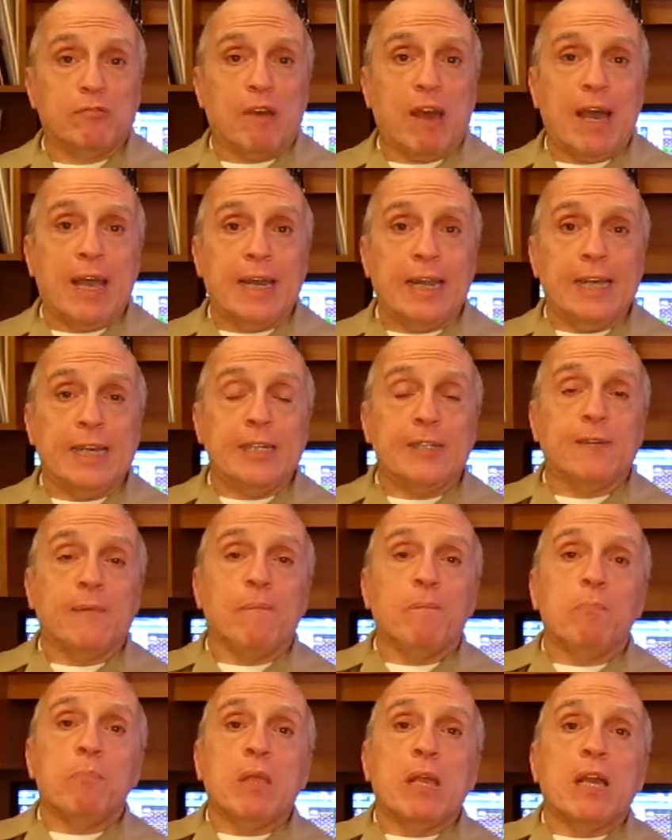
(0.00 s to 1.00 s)
writings.
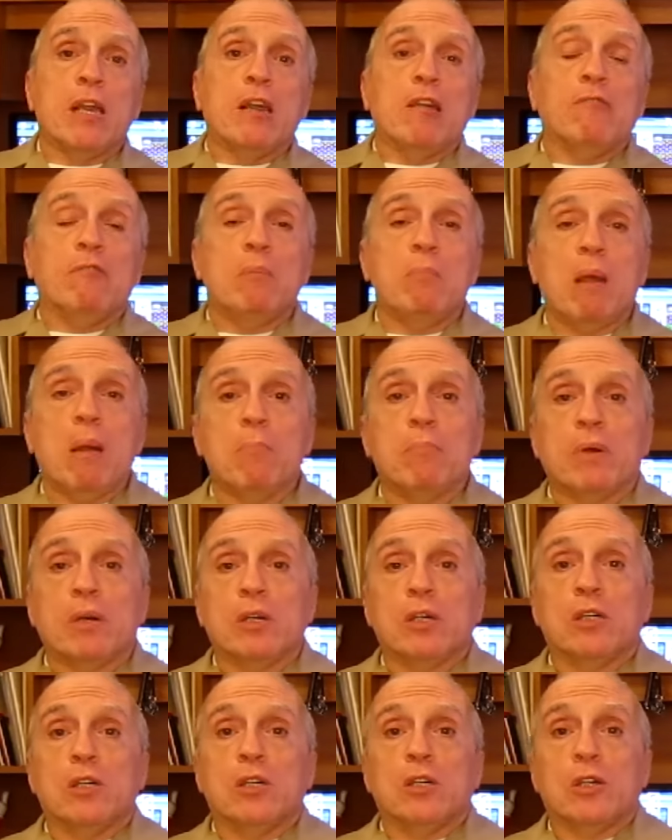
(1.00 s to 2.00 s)
Remember,
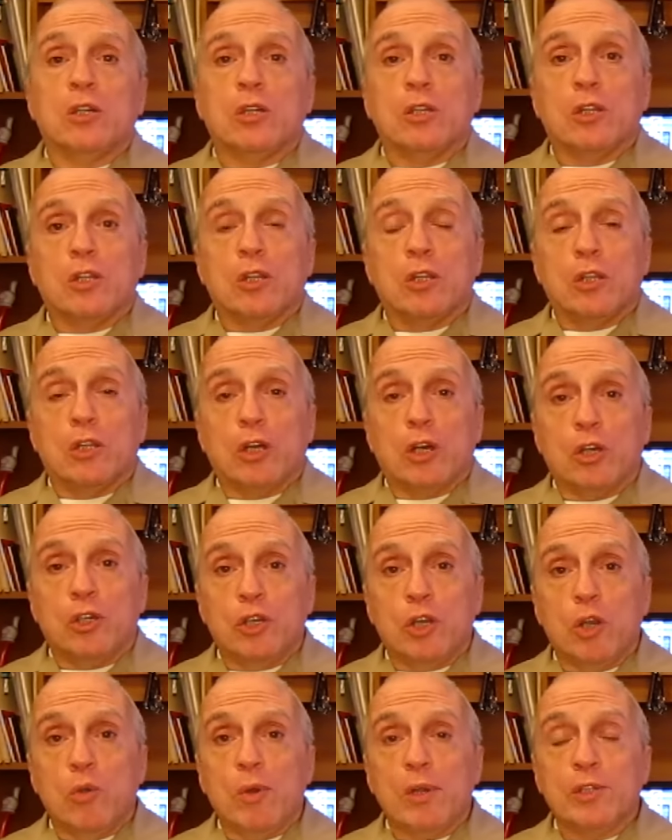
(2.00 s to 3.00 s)
a
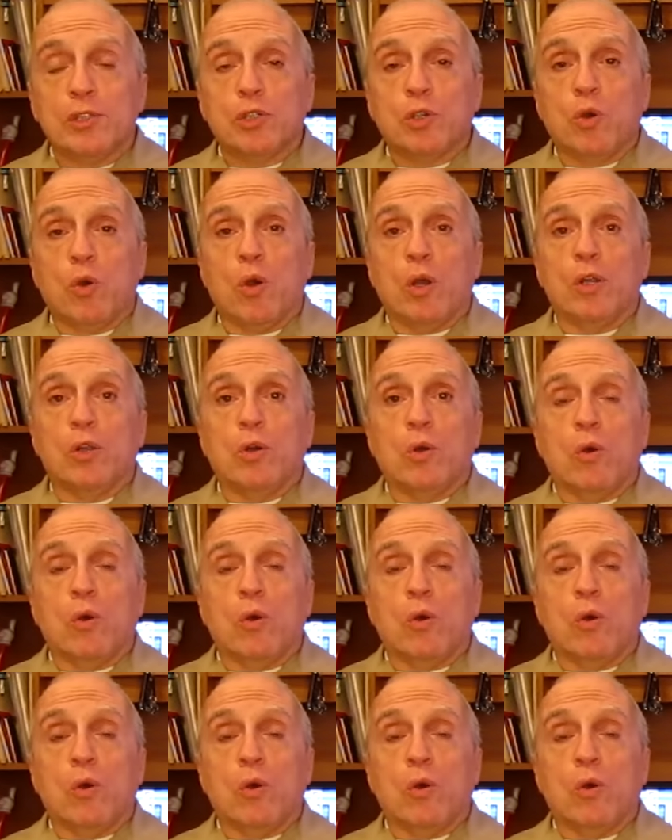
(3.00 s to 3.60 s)
U.S. court